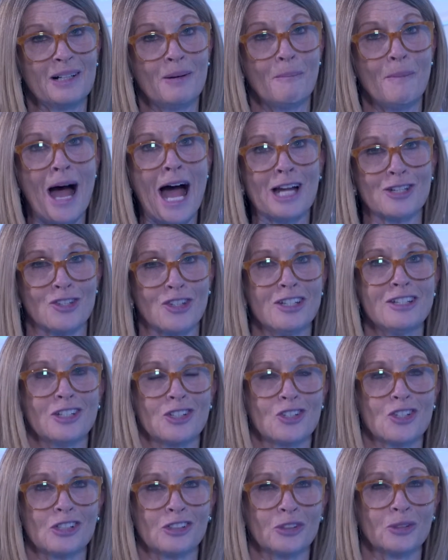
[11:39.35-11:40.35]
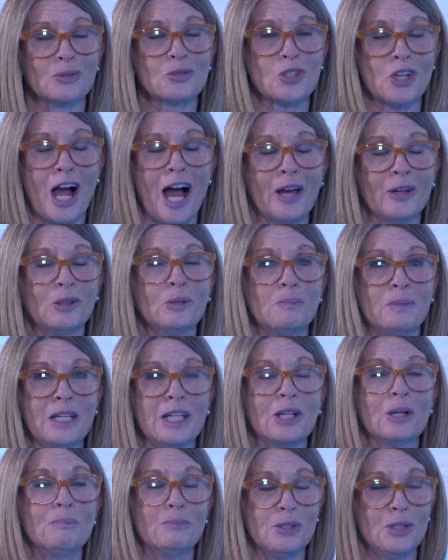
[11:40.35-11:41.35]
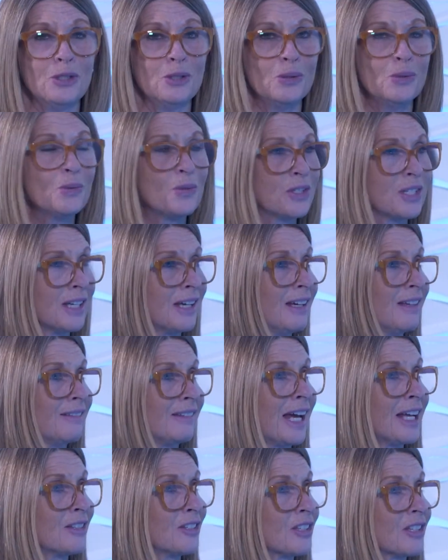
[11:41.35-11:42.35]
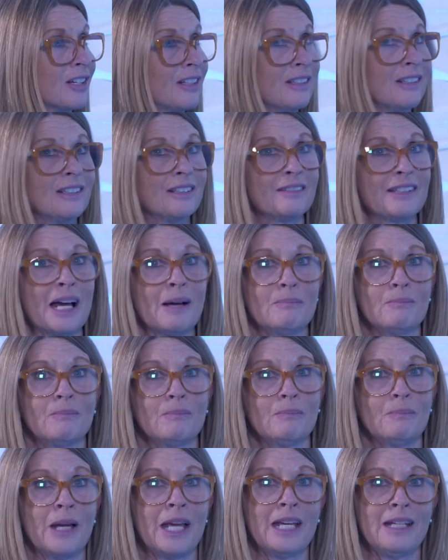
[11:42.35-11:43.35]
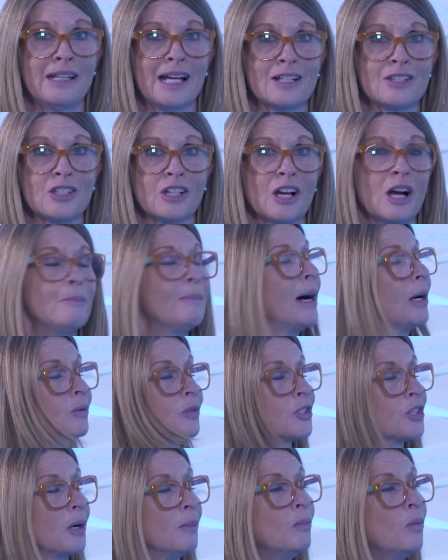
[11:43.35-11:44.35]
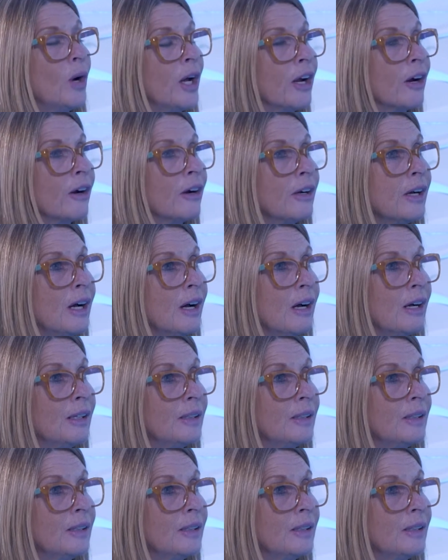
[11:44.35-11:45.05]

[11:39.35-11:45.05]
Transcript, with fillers: Imagine a ch little child being abused. That's gonna, that pain has to come out somewhere. As a